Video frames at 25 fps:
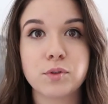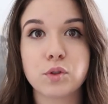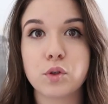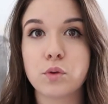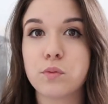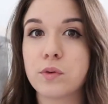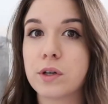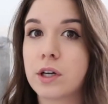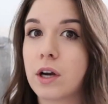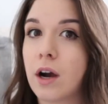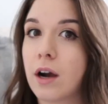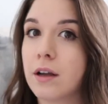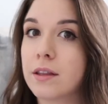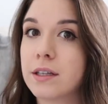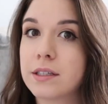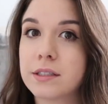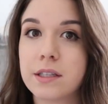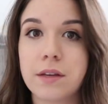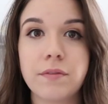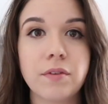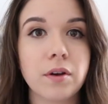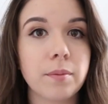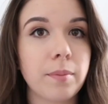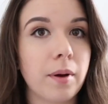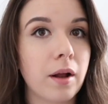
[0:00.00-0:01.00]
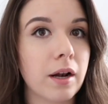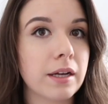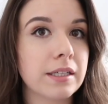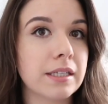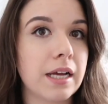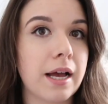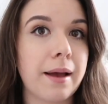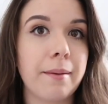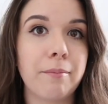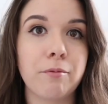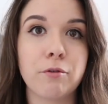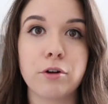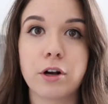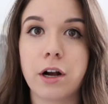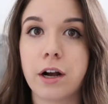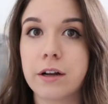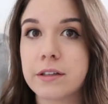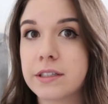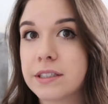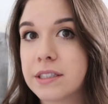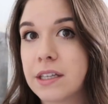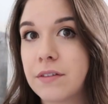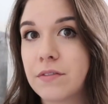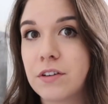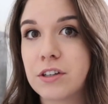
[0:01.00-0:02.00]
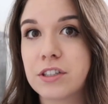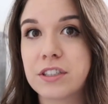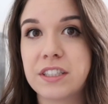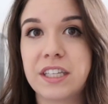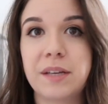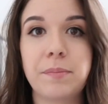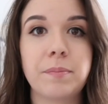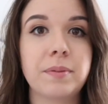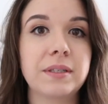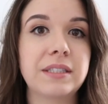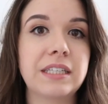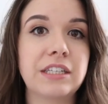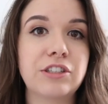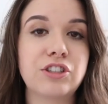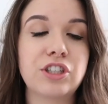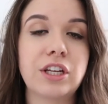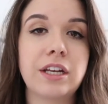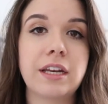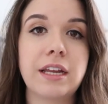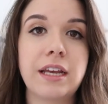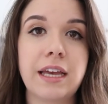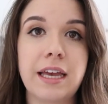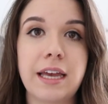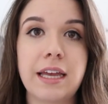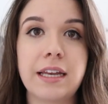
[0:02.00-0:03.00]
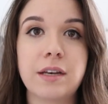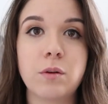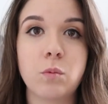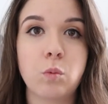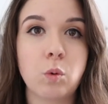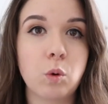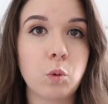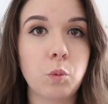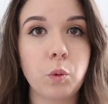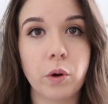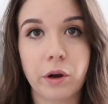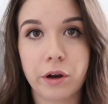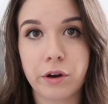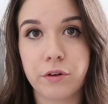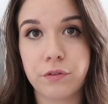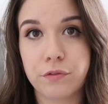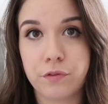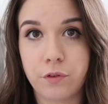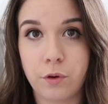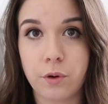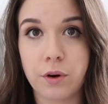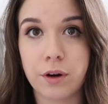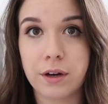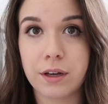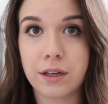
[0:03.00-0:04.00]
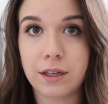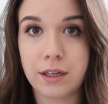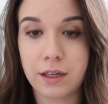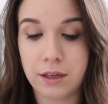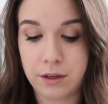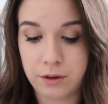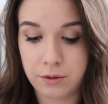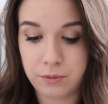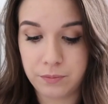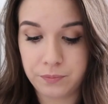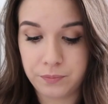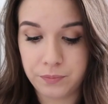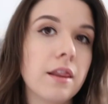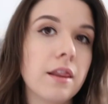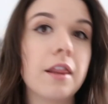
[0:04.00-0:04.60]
So regardless of your body type, regardless of your sleep position, it will work for you.